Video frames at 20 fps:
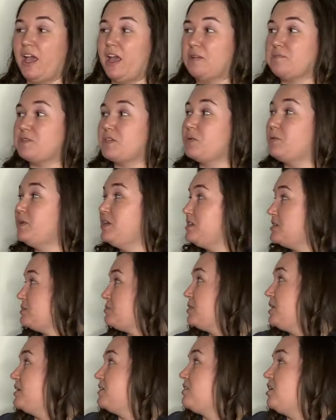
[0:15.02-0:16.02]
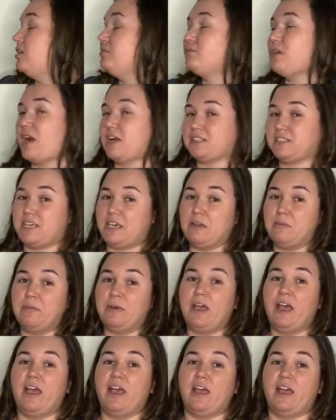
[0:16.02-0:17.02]
So we use a brand called RockTape,
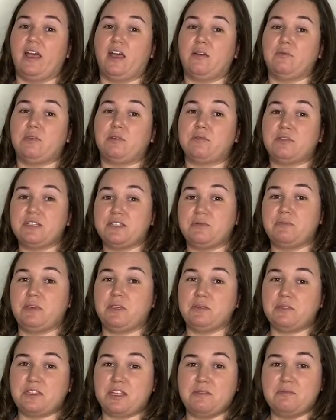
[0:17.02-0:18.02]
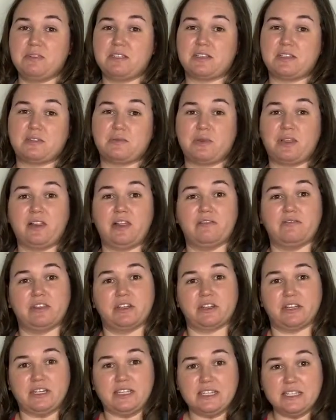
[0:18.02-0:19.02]
and the reason we use them is because we love
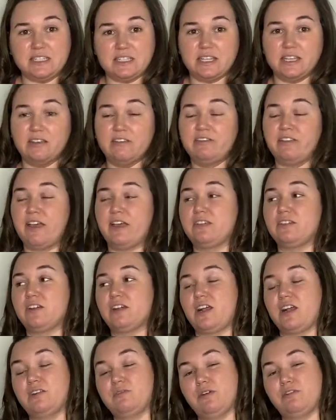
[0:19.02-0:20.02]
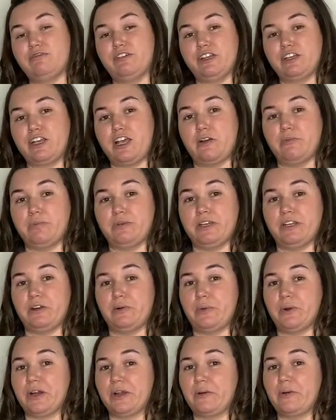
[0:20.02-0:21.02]
their adhesive, and they're kind of a fun company
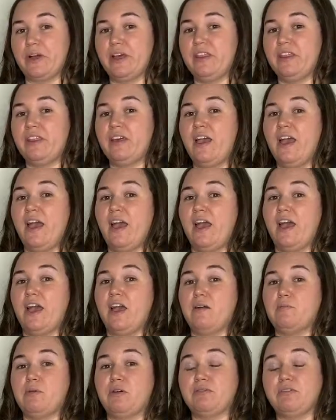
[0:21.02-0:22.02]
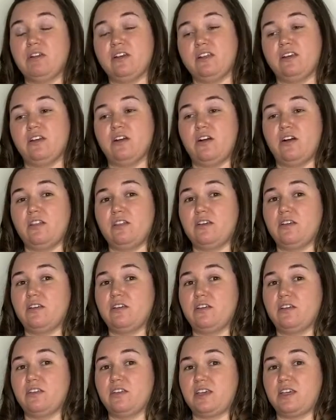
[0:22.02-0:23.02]
to work with. But really, all
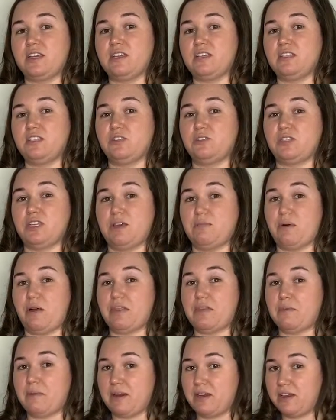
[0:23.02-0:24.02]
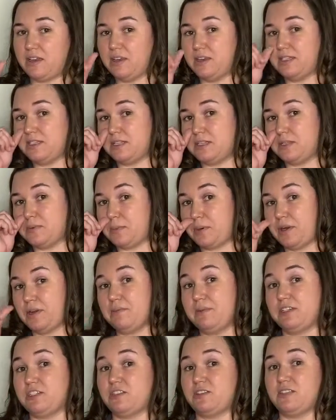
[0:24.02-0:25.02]
the kinesio tape on the market is
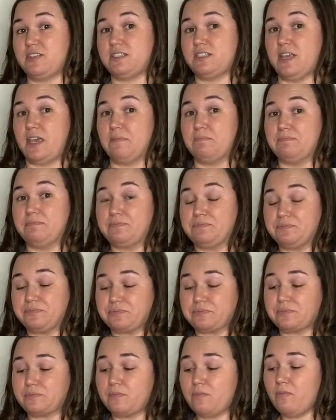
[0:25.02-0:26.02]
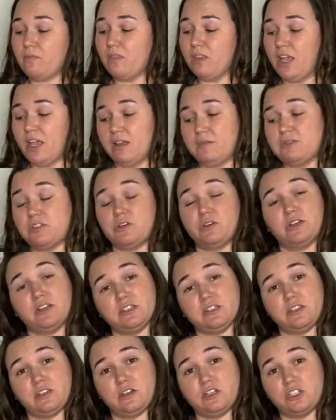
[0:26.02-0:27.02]
pretty much the same. So
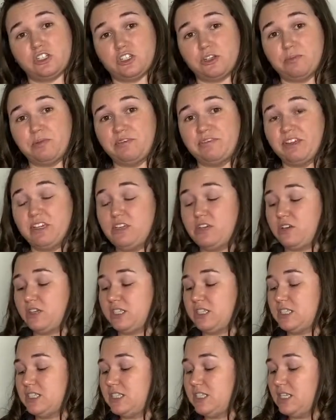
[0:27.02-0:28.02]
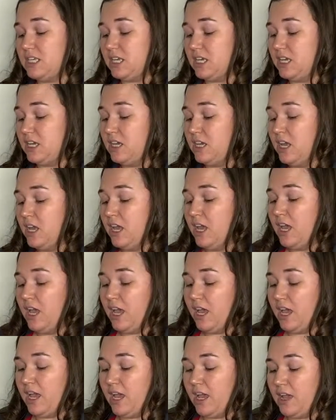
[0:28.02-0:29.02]
here's a little strip of it. You can see
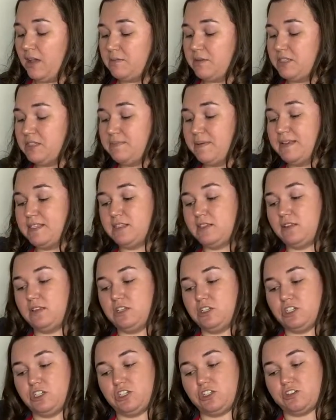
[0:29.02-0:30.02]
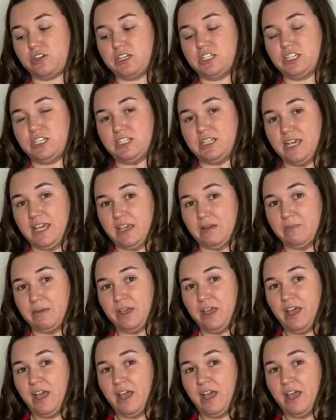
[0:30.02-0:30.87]
it's basically just stretchy tape.